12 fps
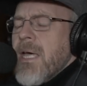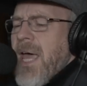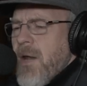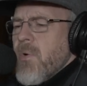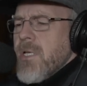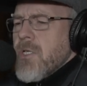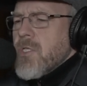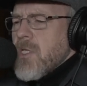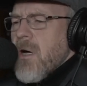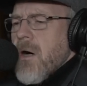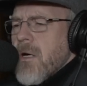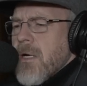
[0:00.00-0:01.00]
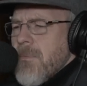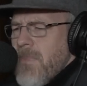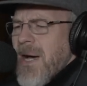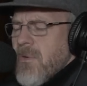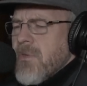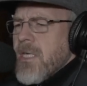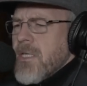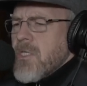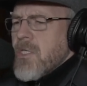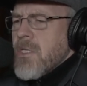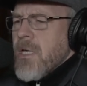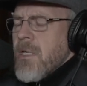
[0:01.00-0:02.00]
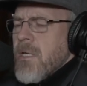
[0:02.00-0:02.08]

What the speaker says: and written a song about this